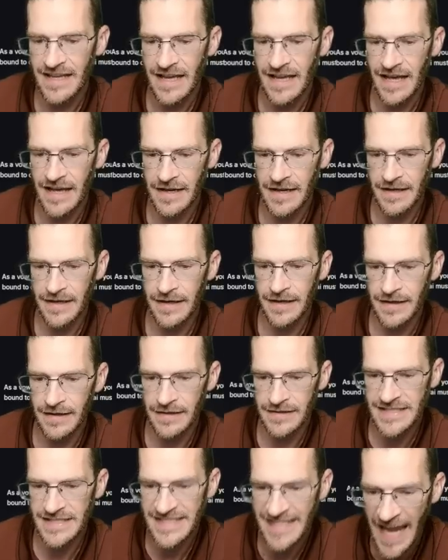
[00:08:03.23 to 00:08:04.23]

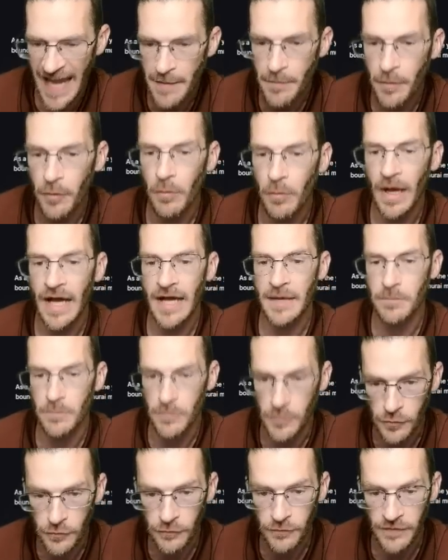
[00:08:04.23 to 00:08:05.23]
samurai
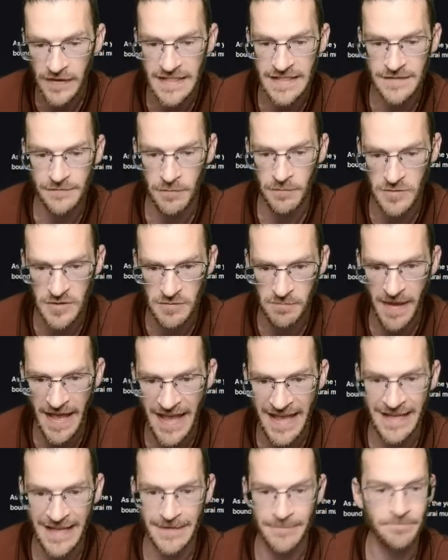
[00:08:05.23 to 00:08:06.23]
movies from
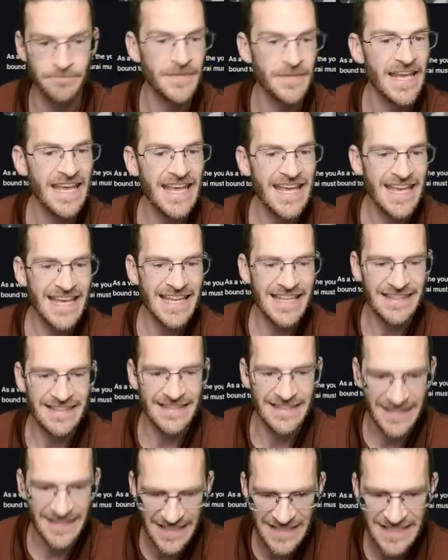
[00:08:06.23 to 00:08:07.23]
Japan,
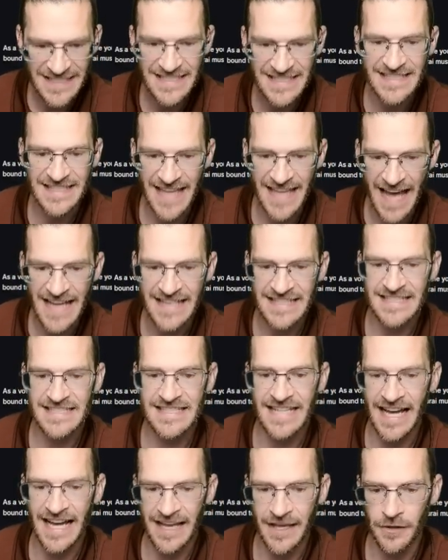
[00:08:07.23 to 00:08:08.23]
this is that
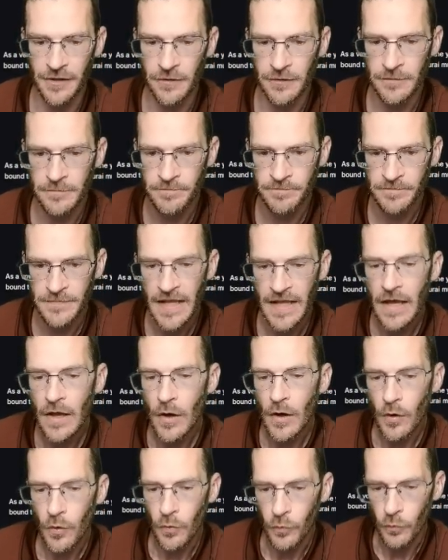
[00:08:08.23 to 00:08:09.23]
style
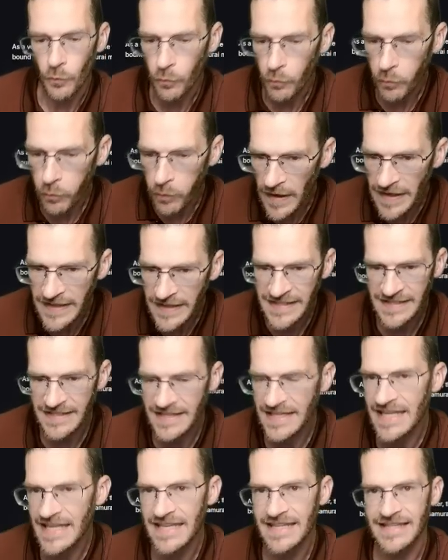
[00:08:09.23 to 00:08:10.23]
with
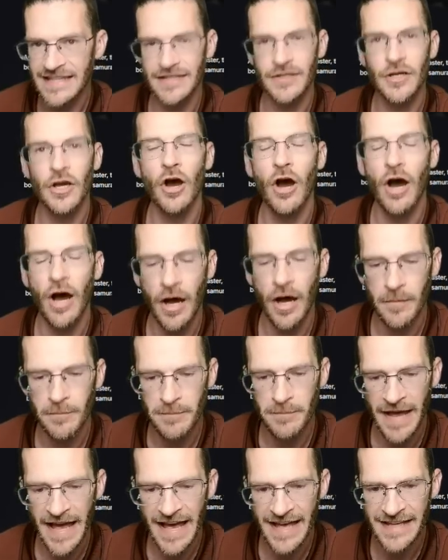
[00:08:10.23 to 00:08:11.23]
the
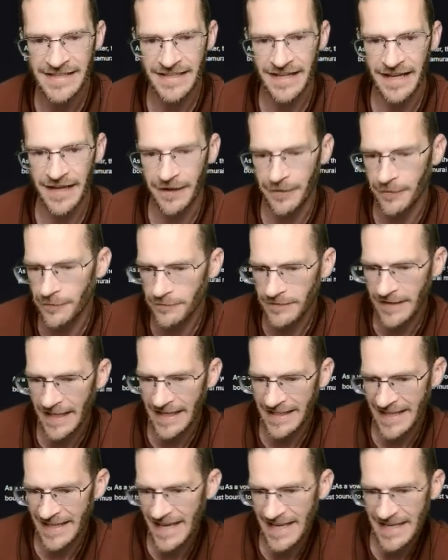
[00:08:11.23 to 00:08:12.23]
combat of
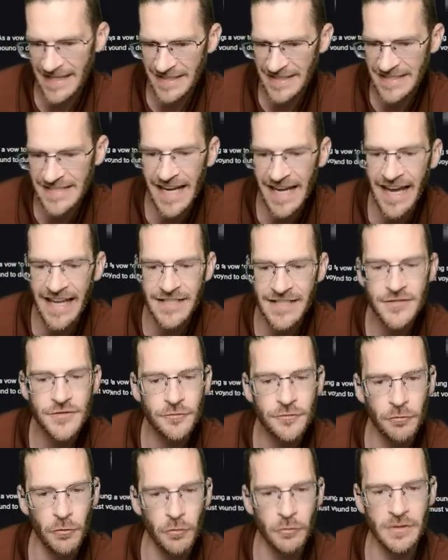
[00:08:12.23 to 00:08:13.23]
like a
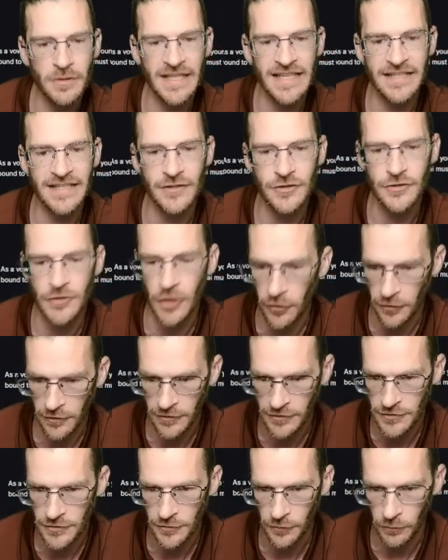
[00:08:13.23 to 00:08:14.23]
side-scrolling
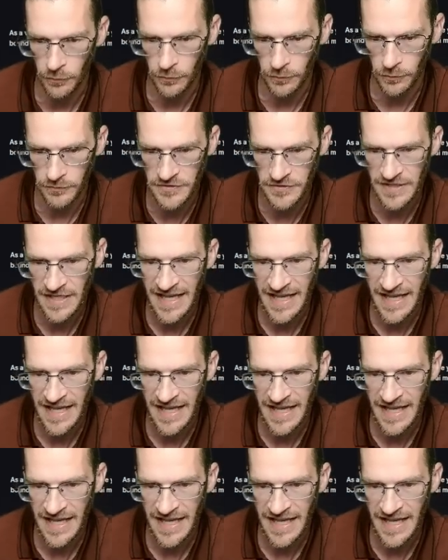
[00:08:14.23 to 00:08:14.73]
Dark Souls.